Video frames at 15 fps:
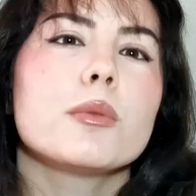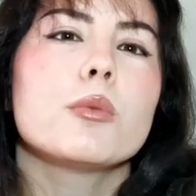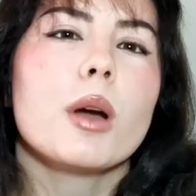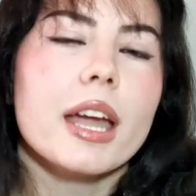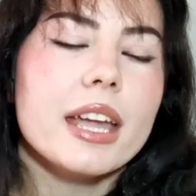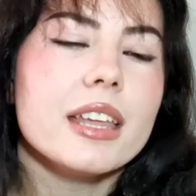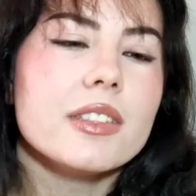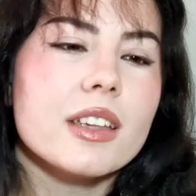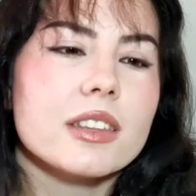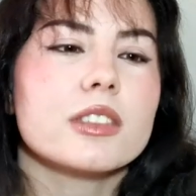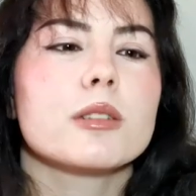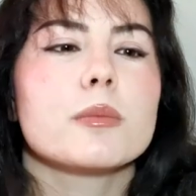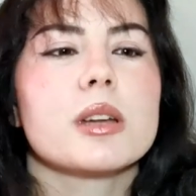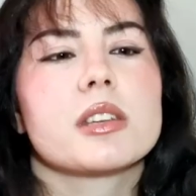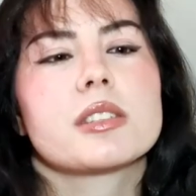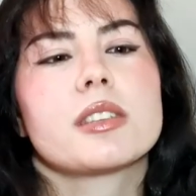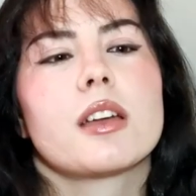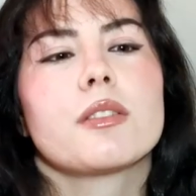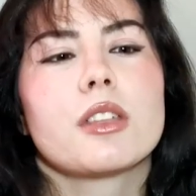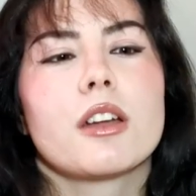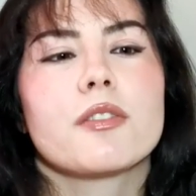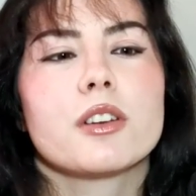the way that the Miss
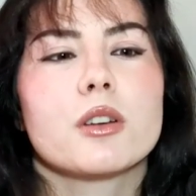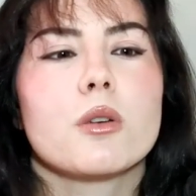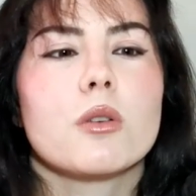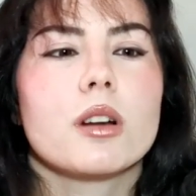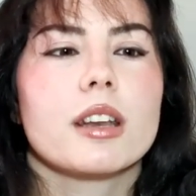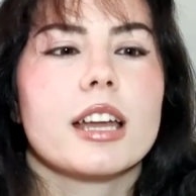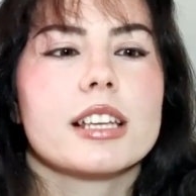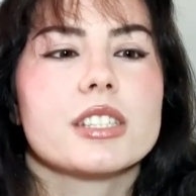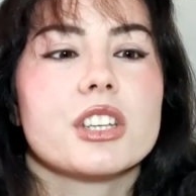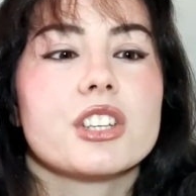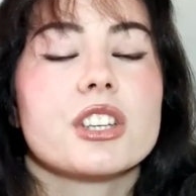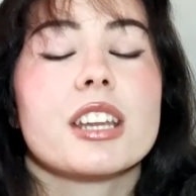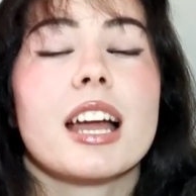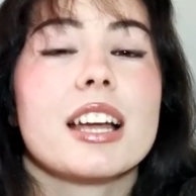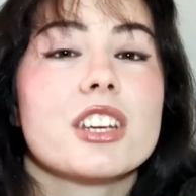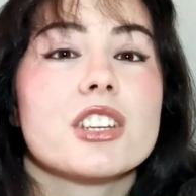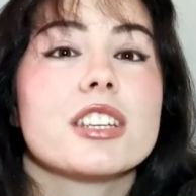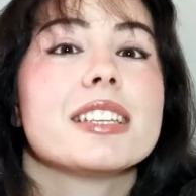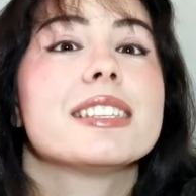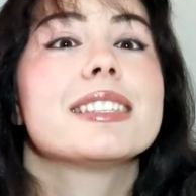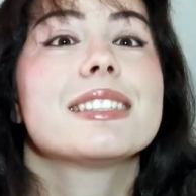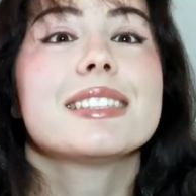South Africa organization
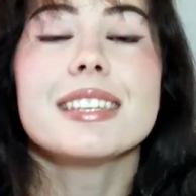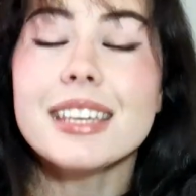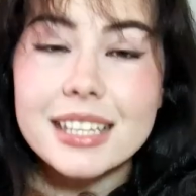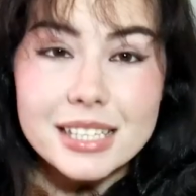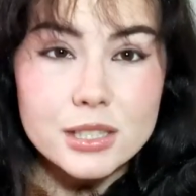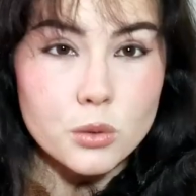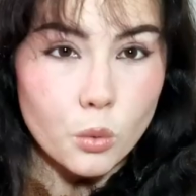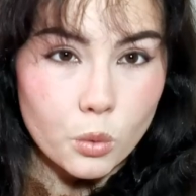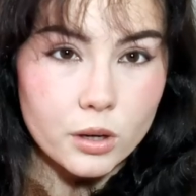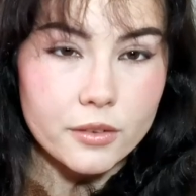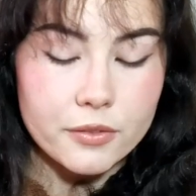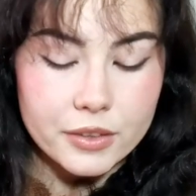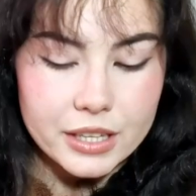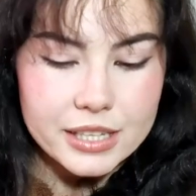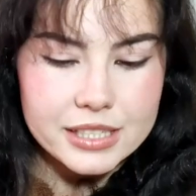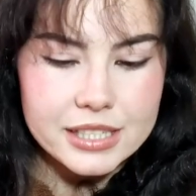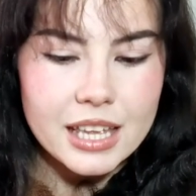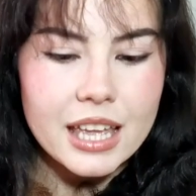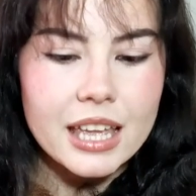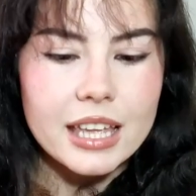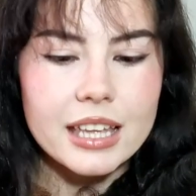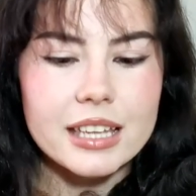actually sees all of these
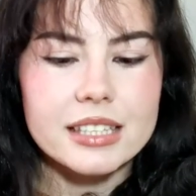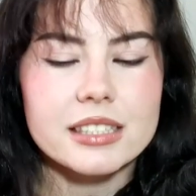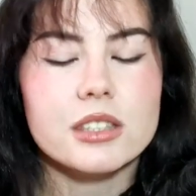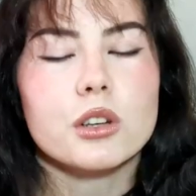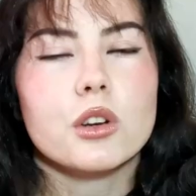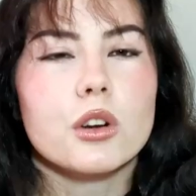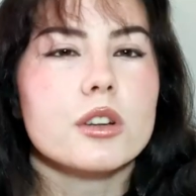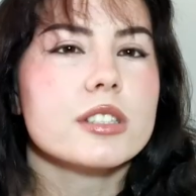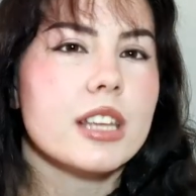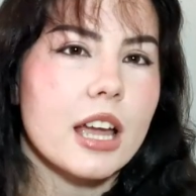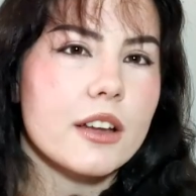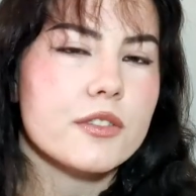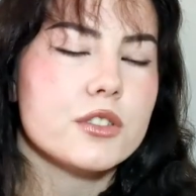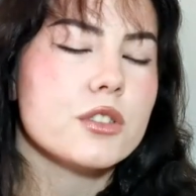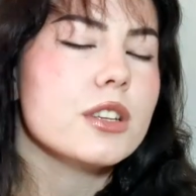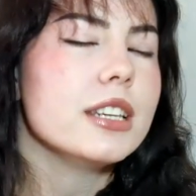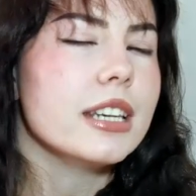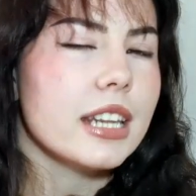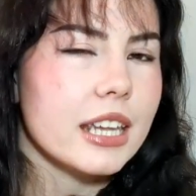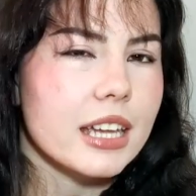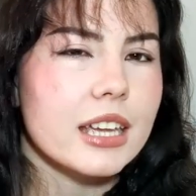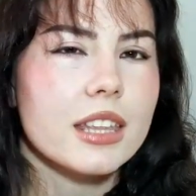is the girls have to
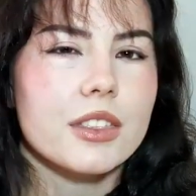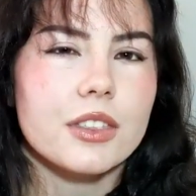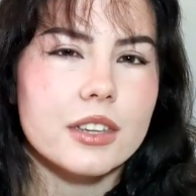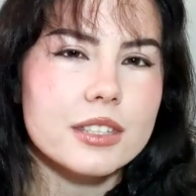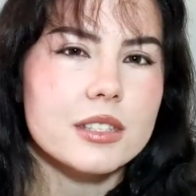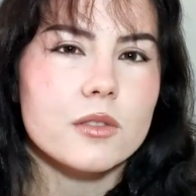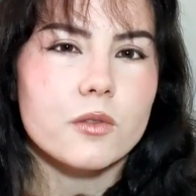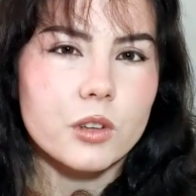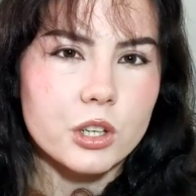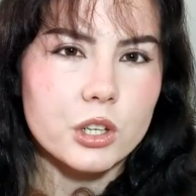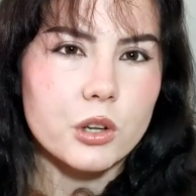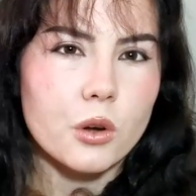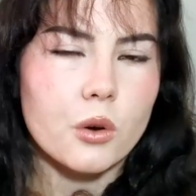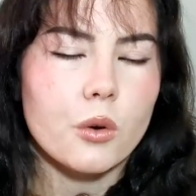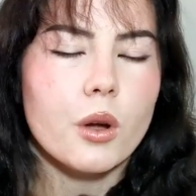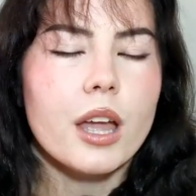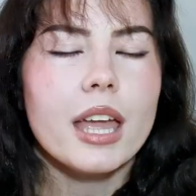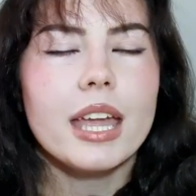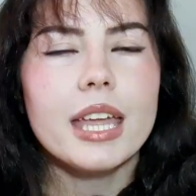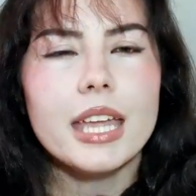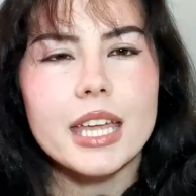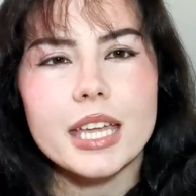link this video
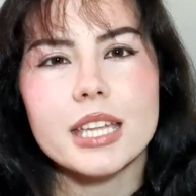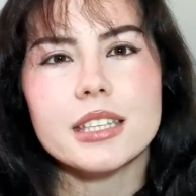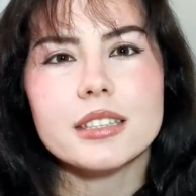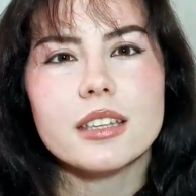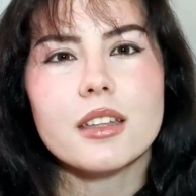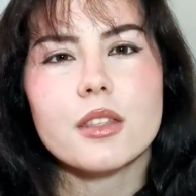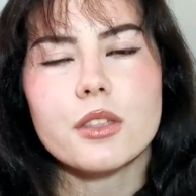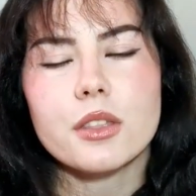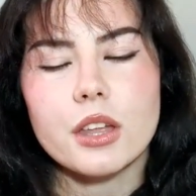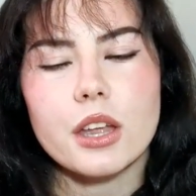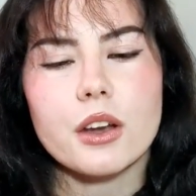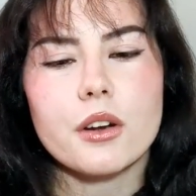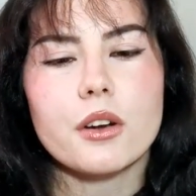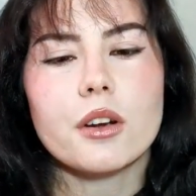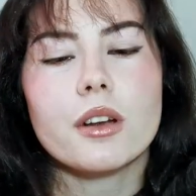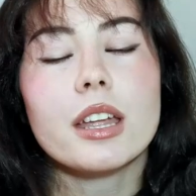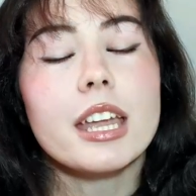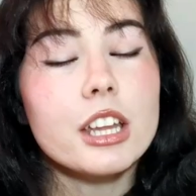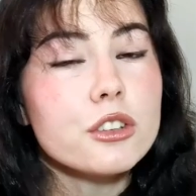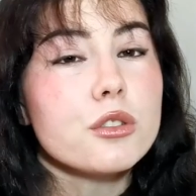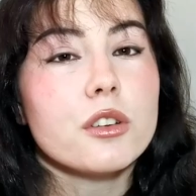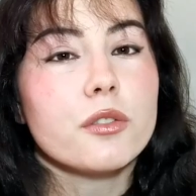in their
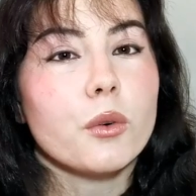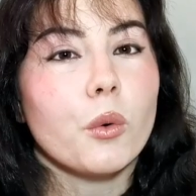entry